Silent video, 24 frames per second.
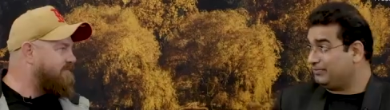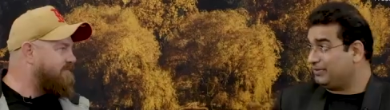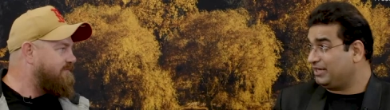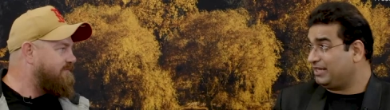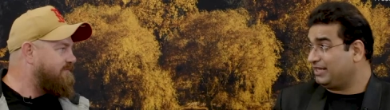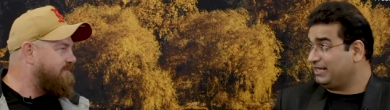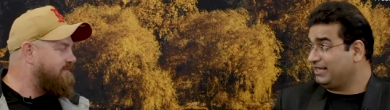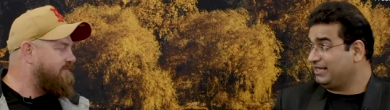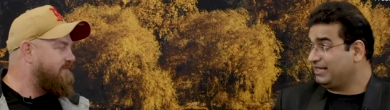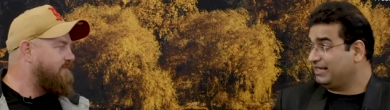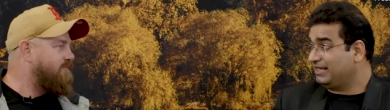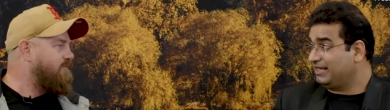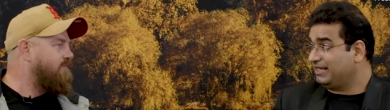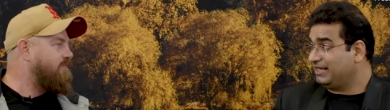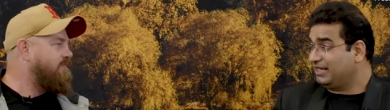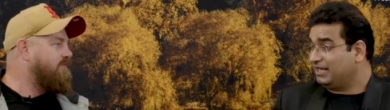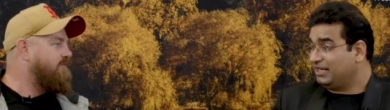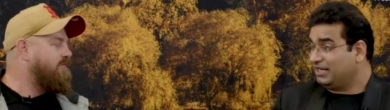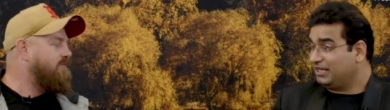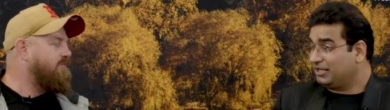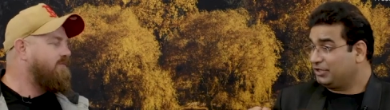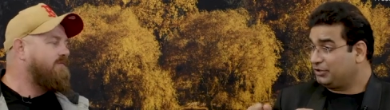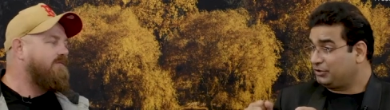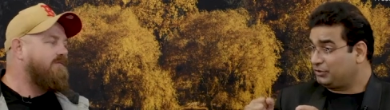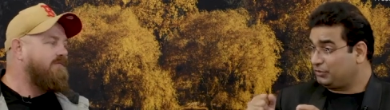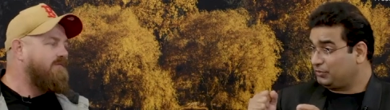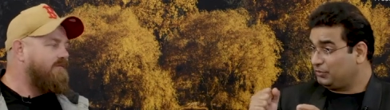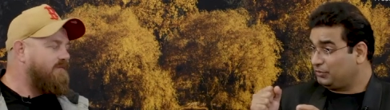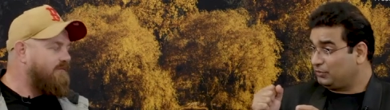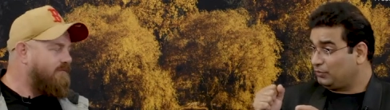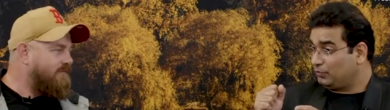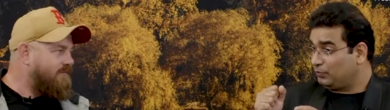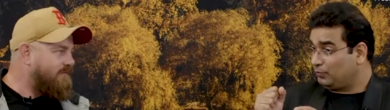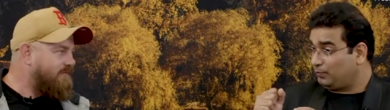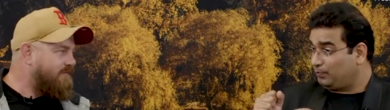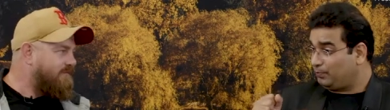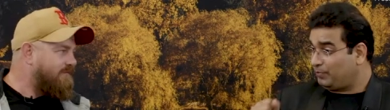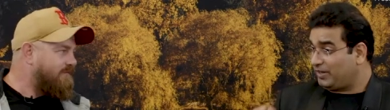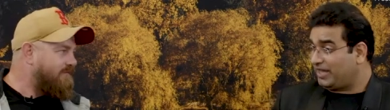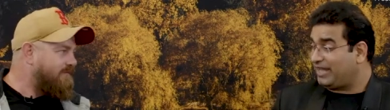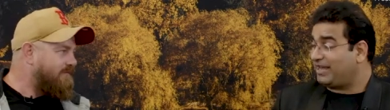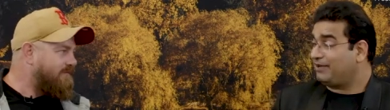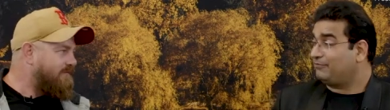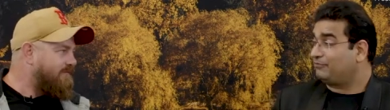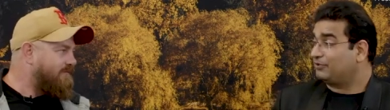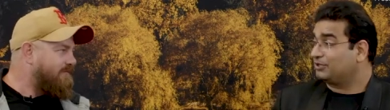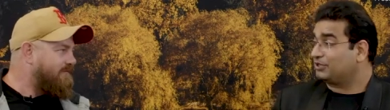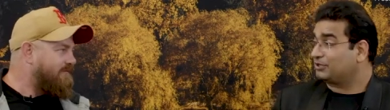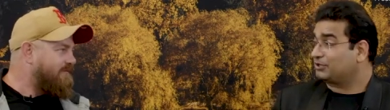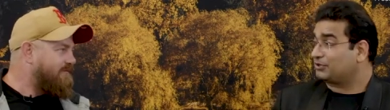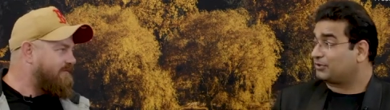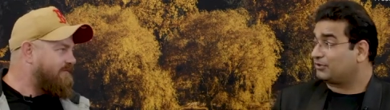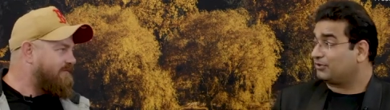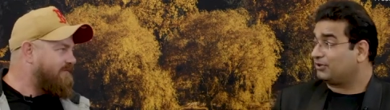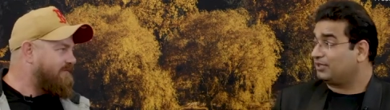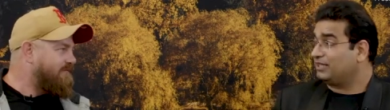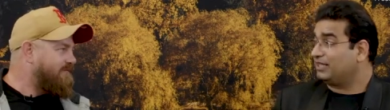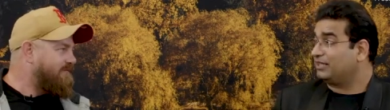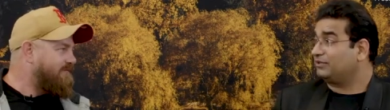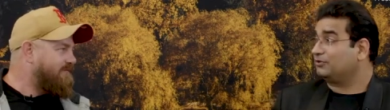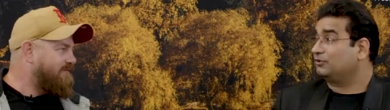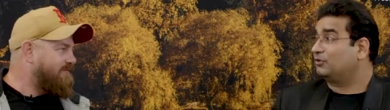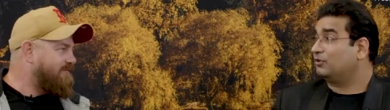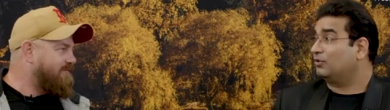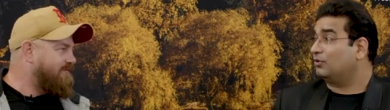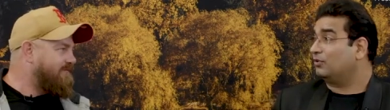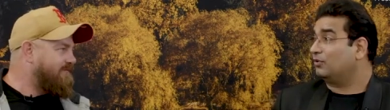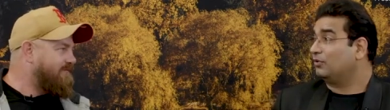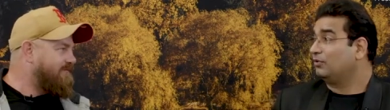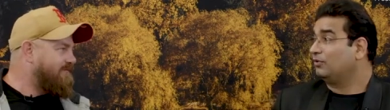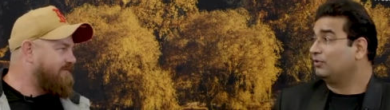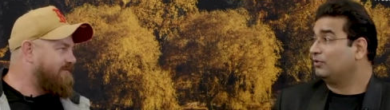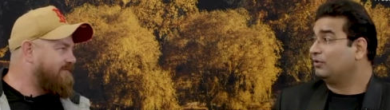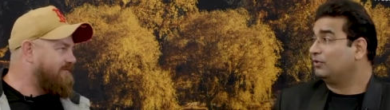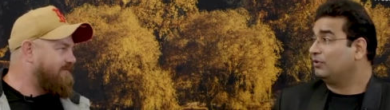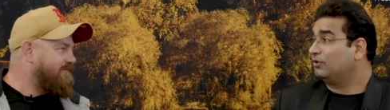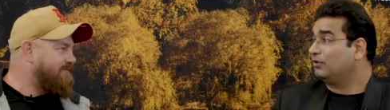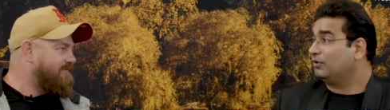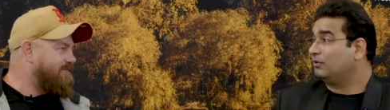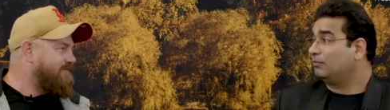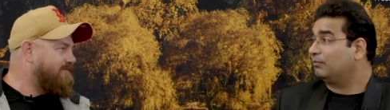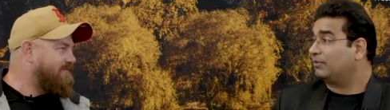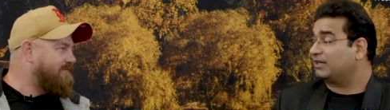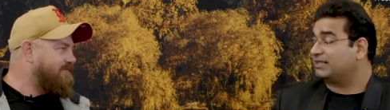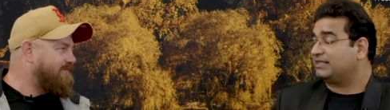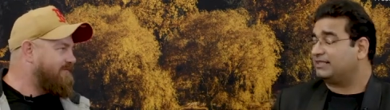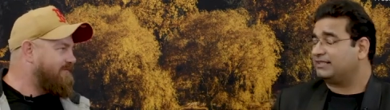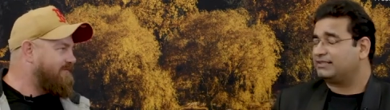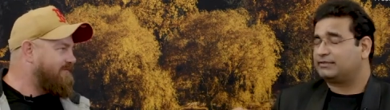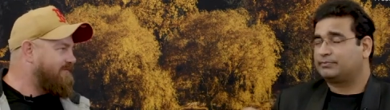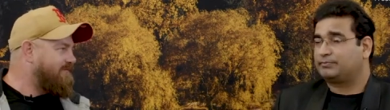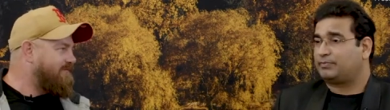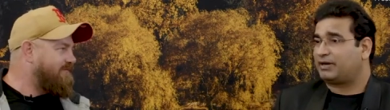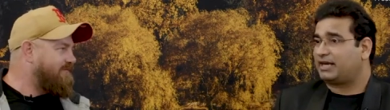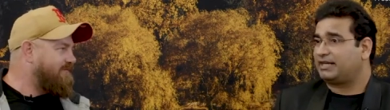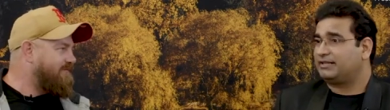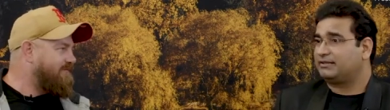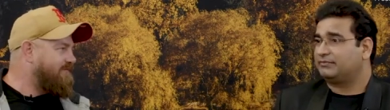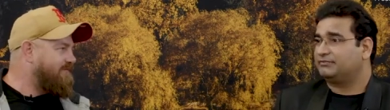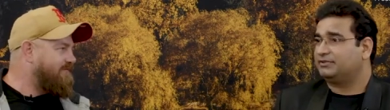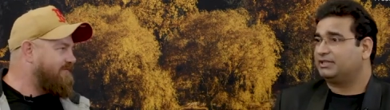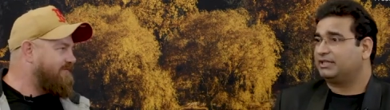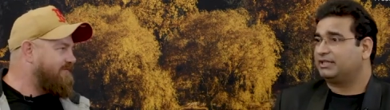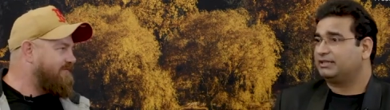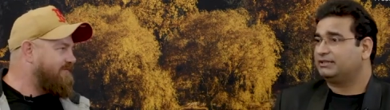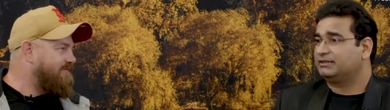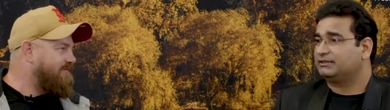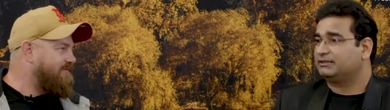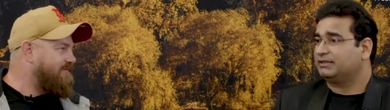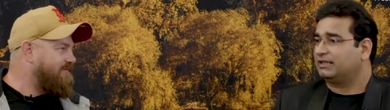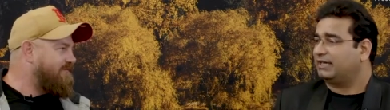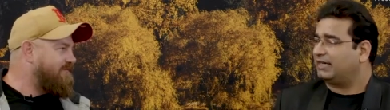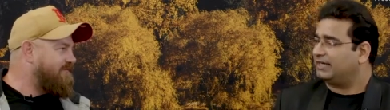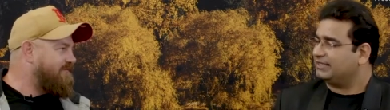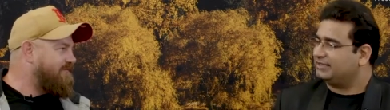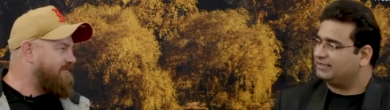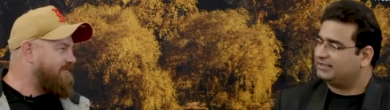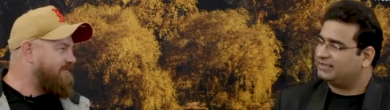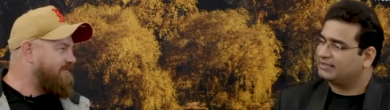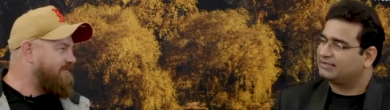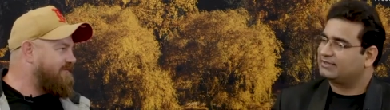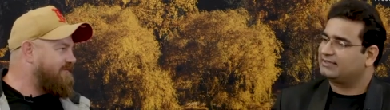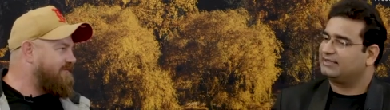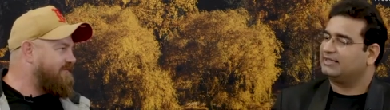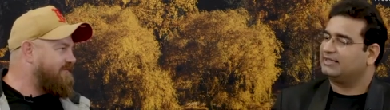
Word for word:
Speaker 1: me to pay for the trolley and go. But despite of that, I just